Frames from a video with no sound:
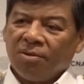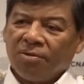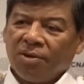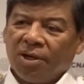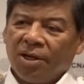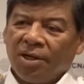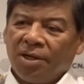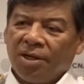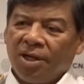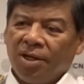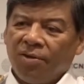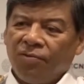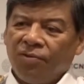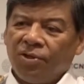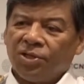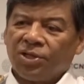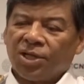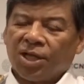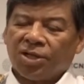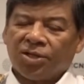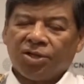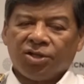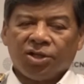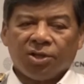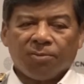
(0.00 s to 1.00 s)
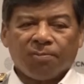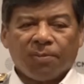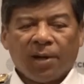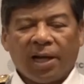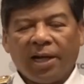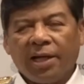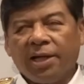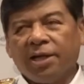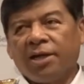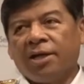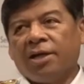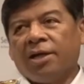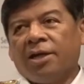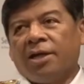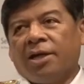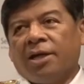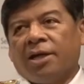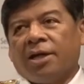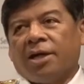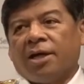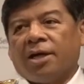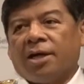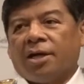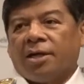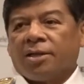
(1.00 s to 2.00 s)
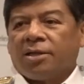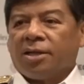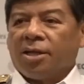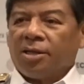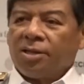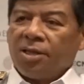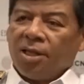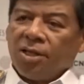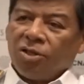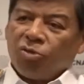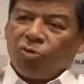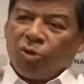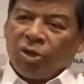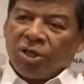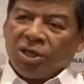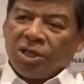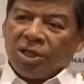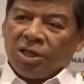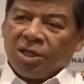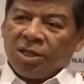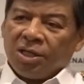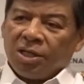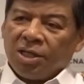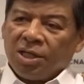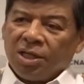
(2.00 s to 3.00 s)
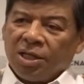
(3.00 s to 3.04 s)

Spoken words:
Right, Navy Strategic Plan 1320.